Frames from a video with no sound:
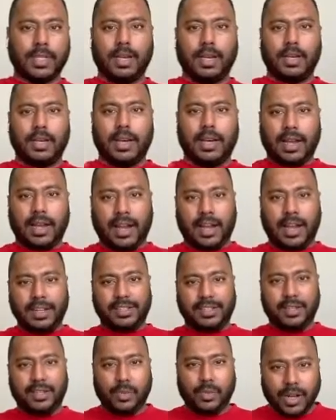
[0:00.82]
Hi
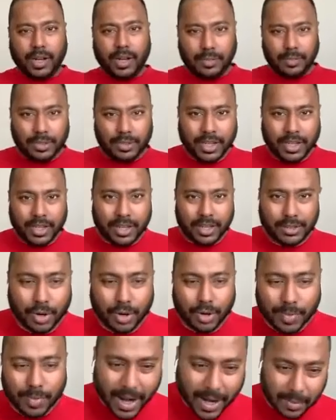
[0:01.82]
guys, welcome to the
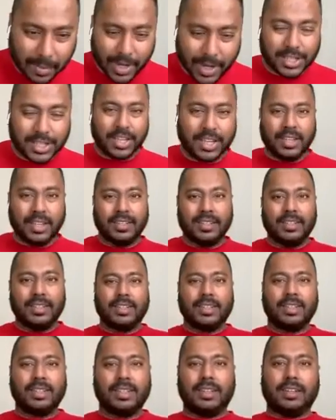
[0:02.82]
JomHack Mixer.
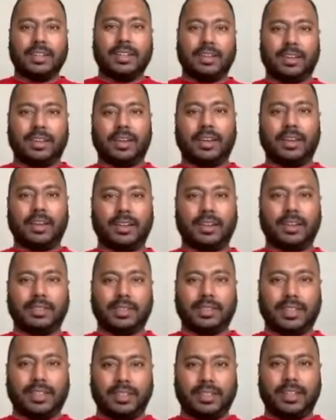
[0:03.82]

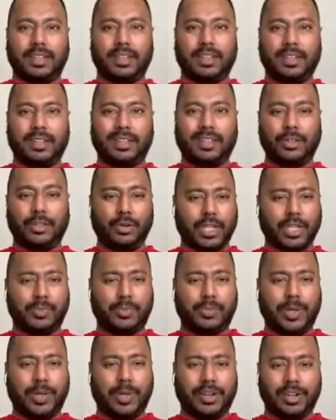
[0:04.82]
It's a new
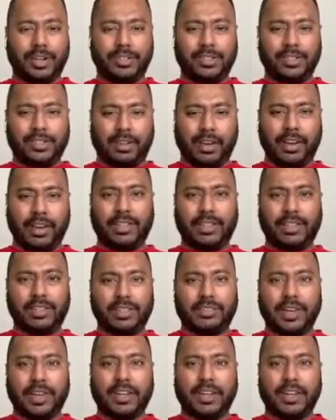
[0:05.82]
experience running this
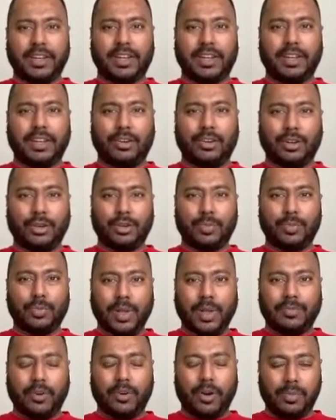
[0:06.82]
event on a new
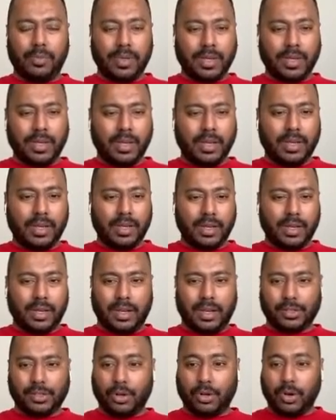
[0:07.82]
platform.
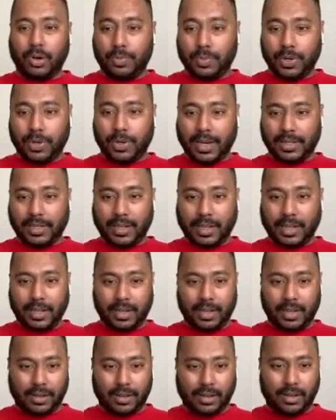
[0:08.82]
So I hope you guys
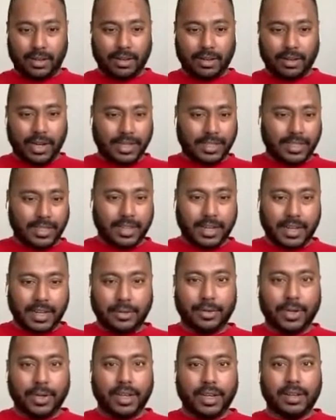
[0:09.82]
are all connected
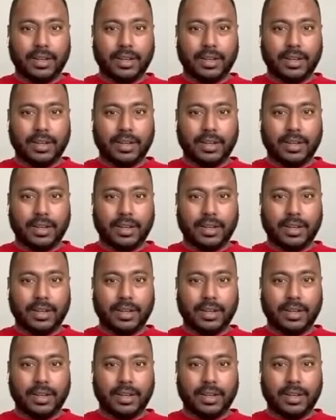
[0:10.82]
and you can